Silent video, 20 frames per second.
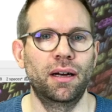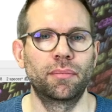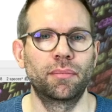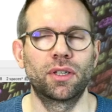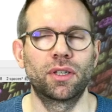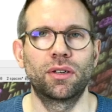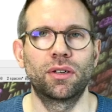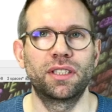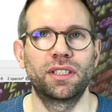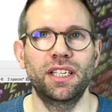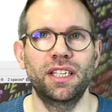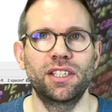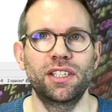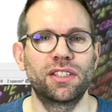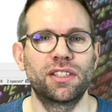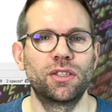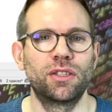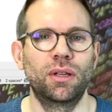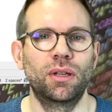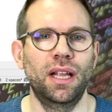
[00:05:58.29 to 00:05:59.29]

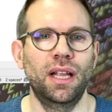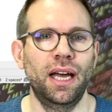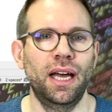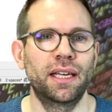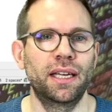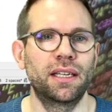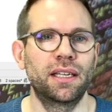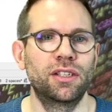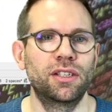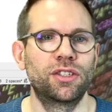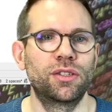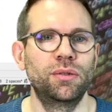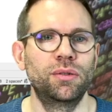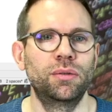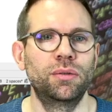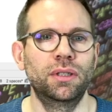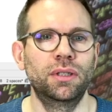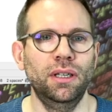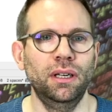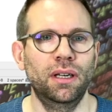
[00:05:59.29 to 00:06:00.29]
conditions you like into
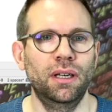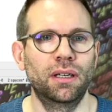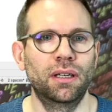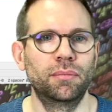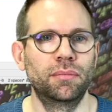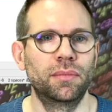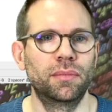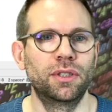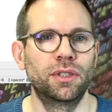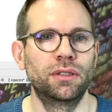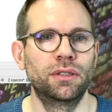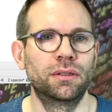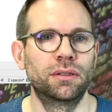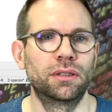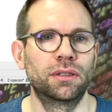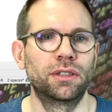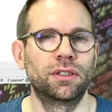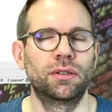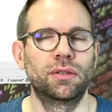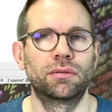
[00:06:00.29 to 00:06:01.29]

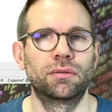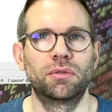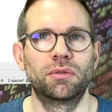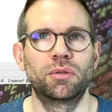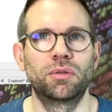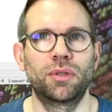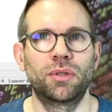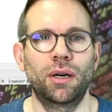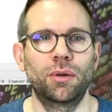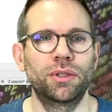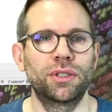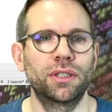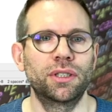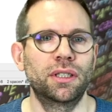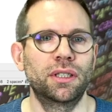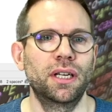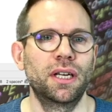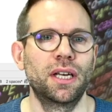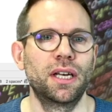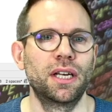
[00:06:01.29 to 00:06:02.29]
your
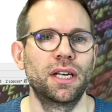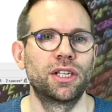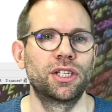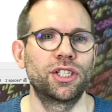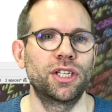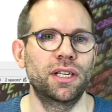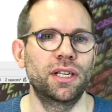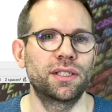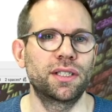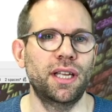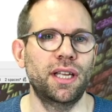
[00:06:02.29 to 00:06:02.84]
router. Just